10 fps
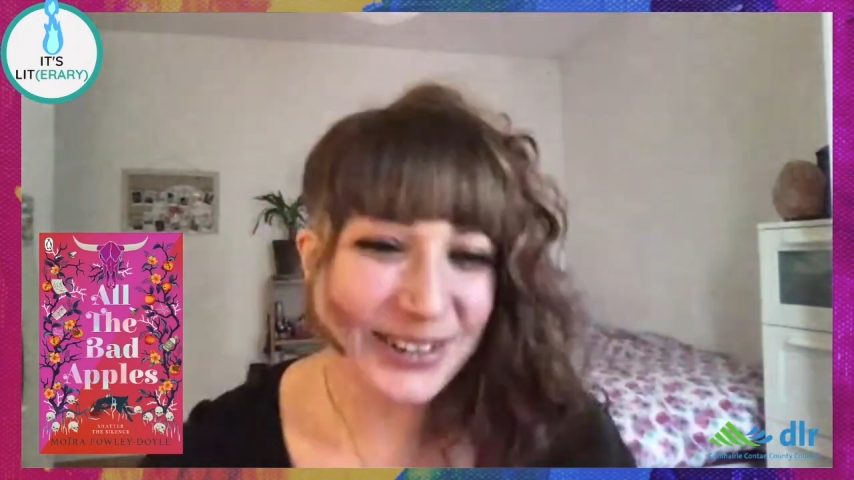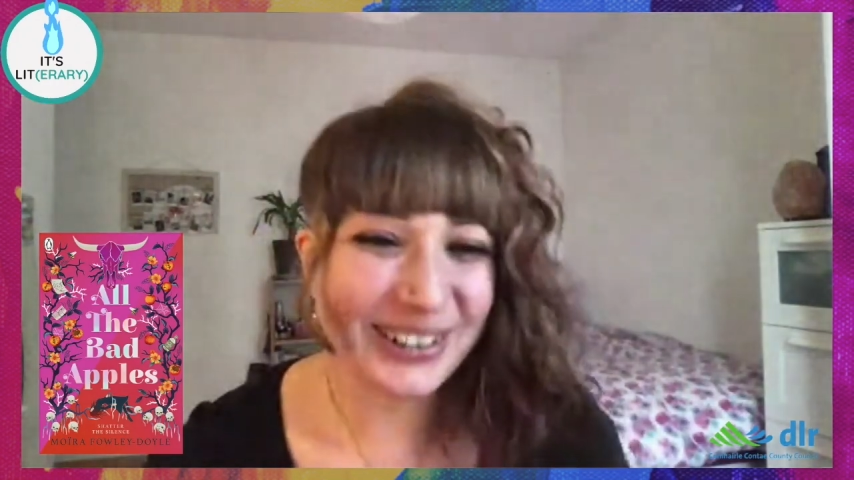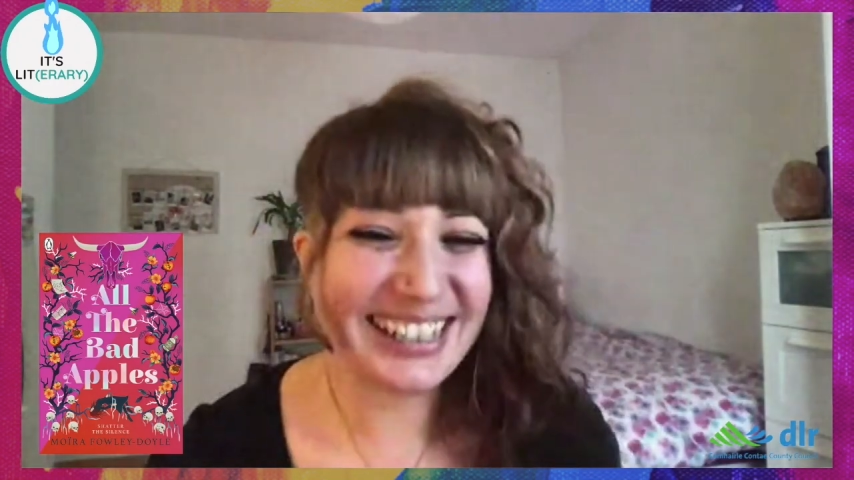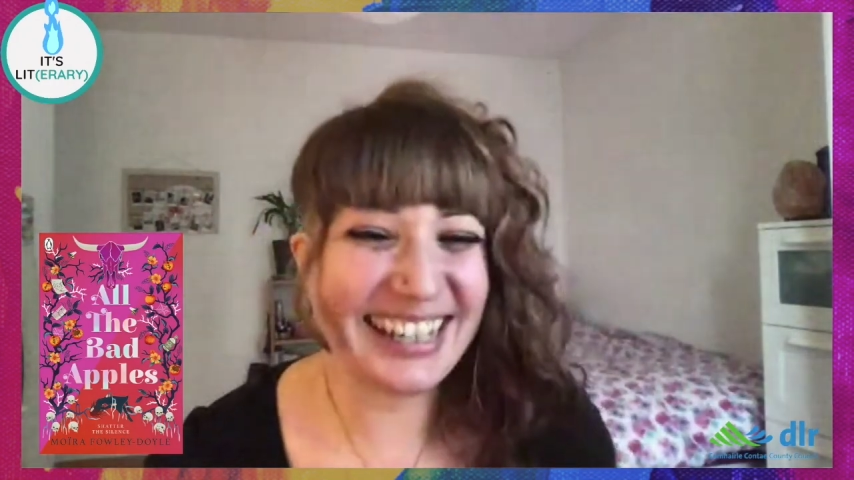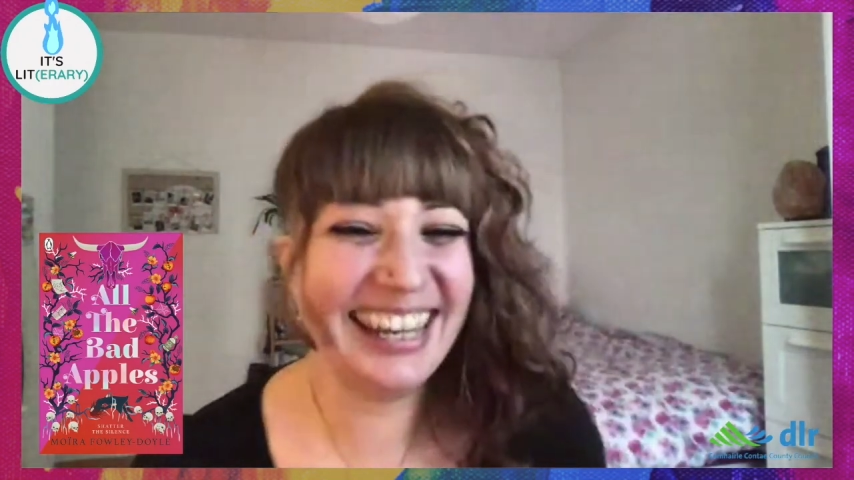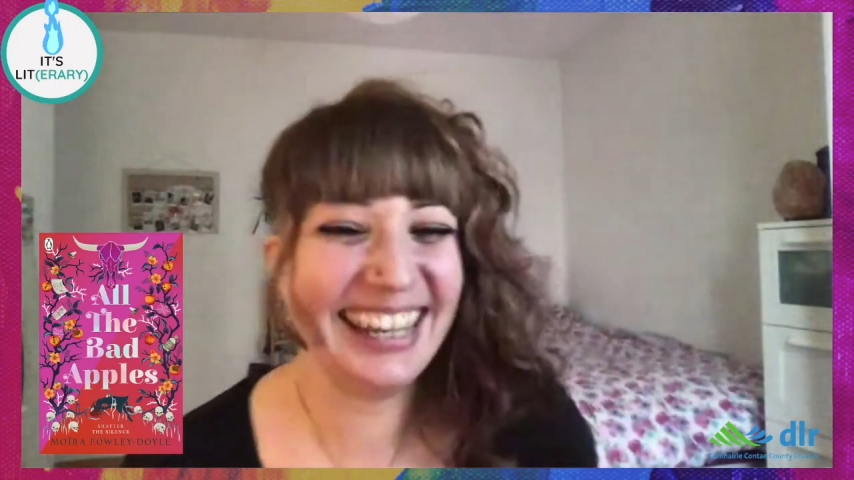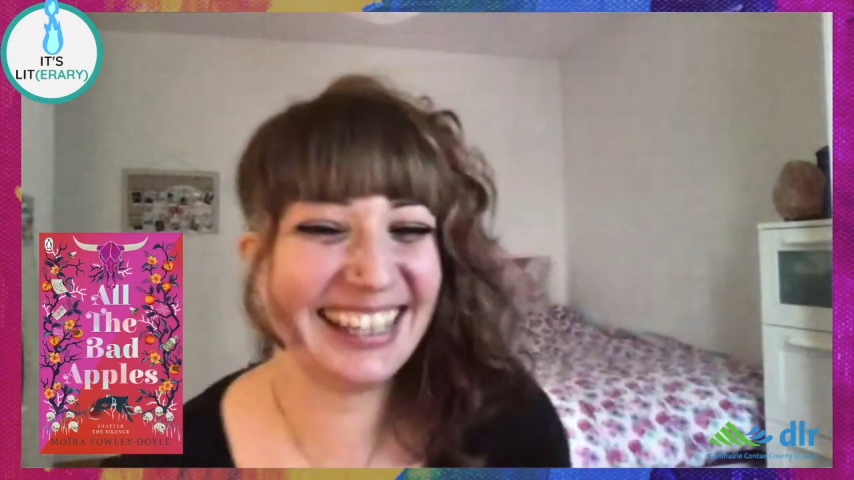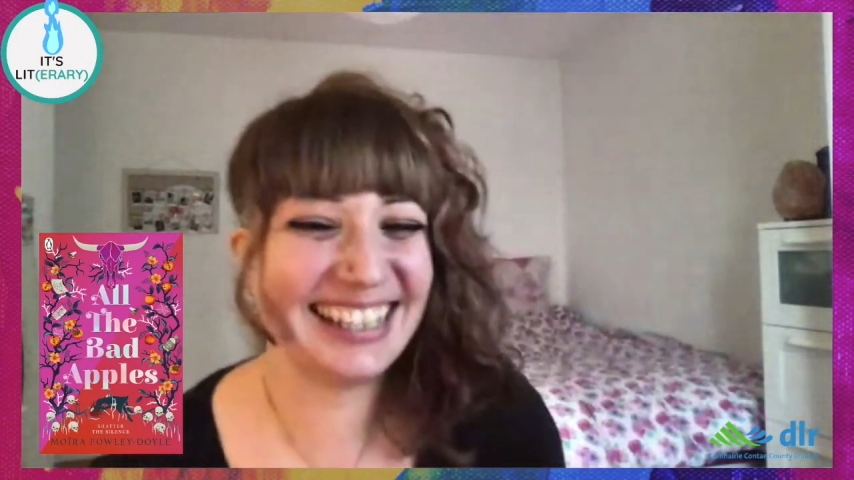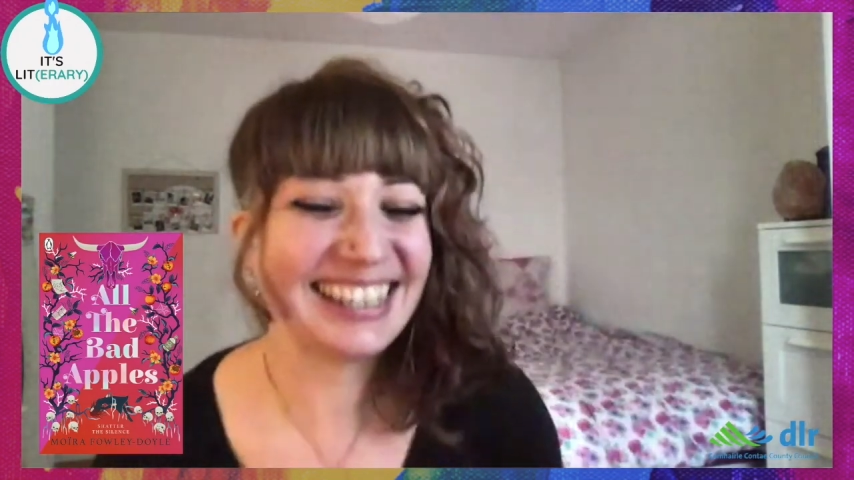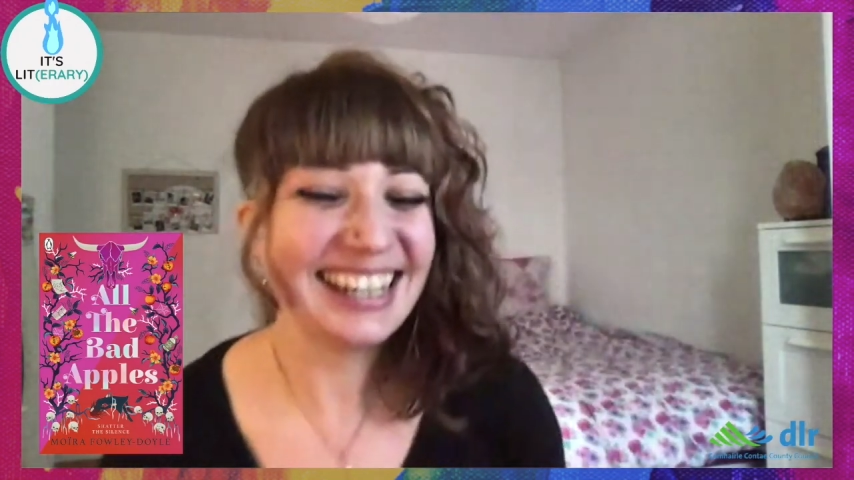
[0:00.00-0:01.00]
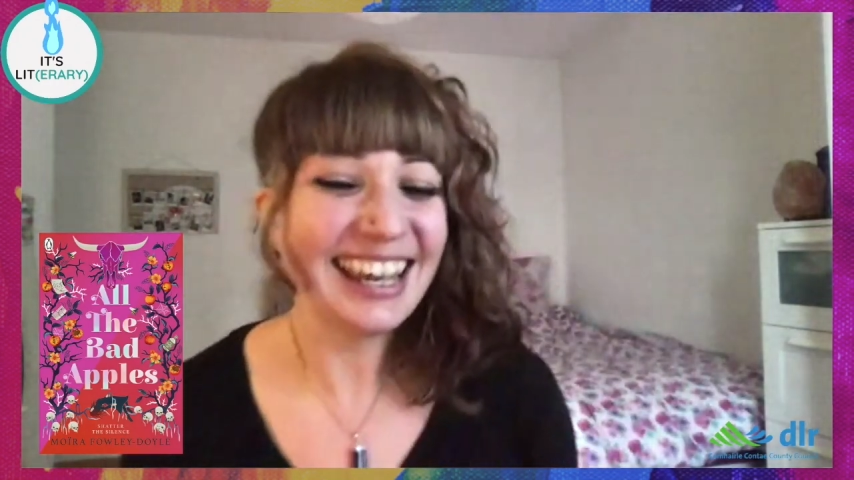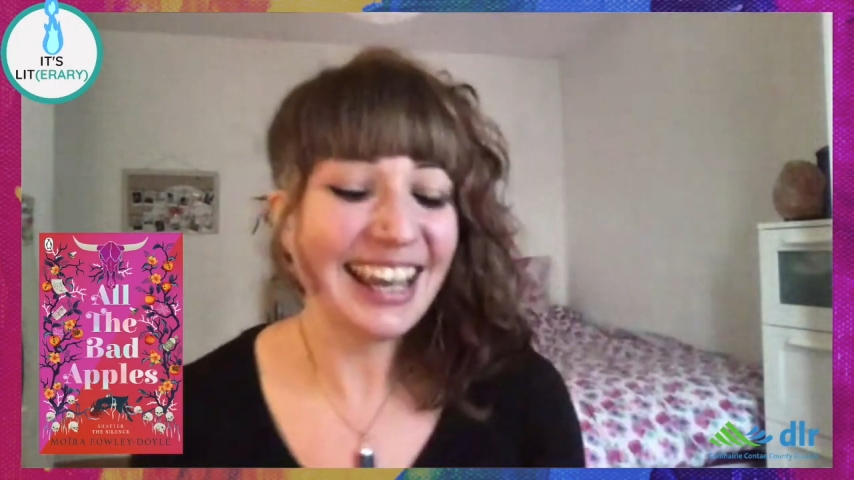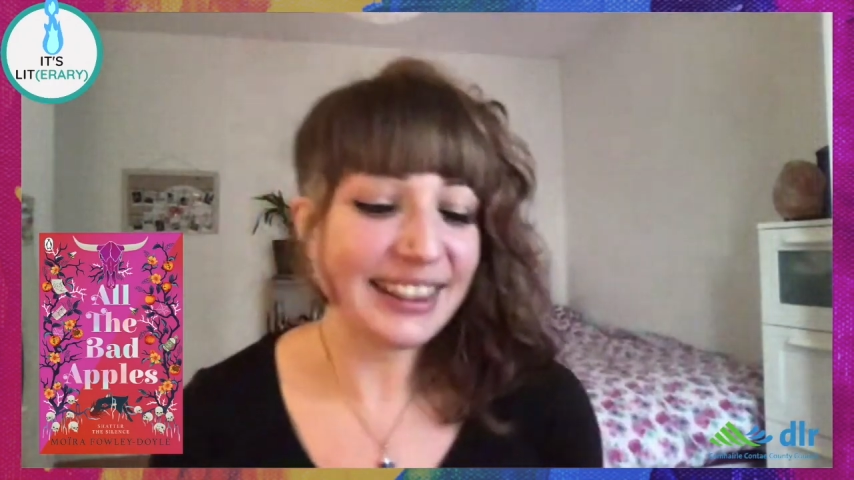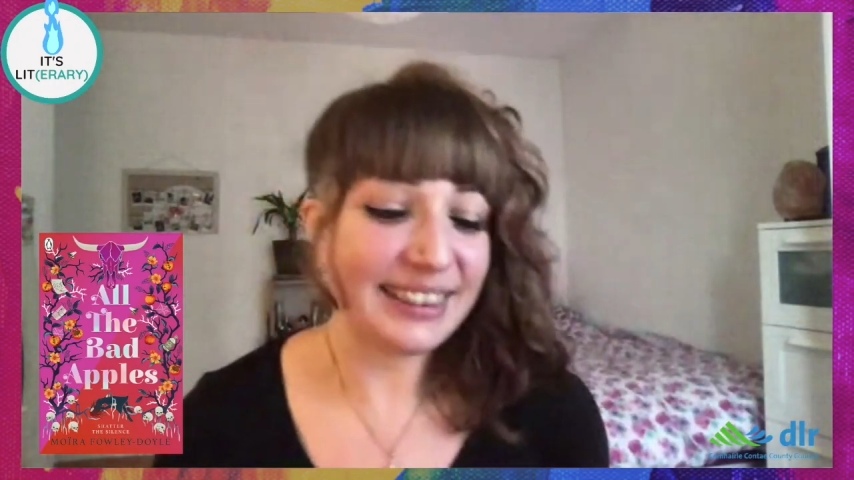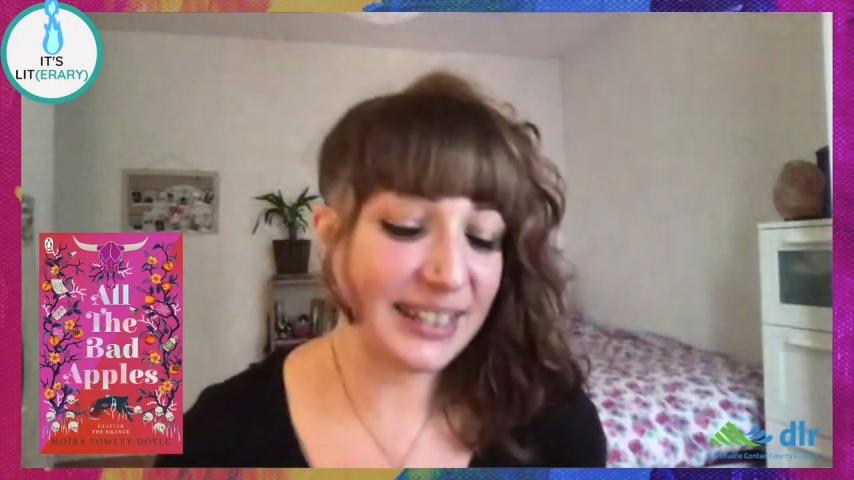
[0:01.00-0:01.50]
which is
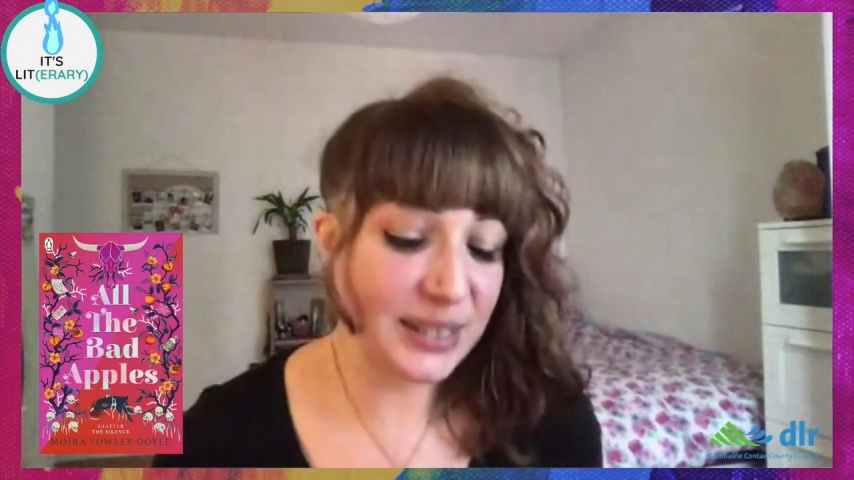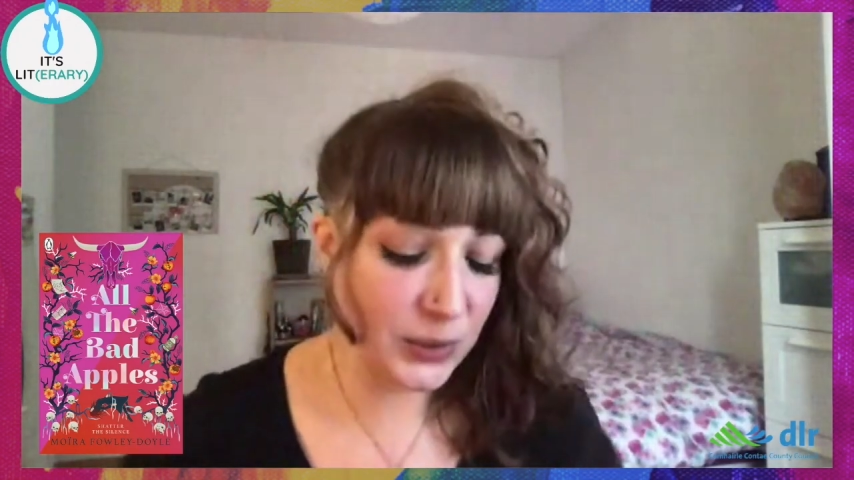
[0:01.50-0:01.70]
the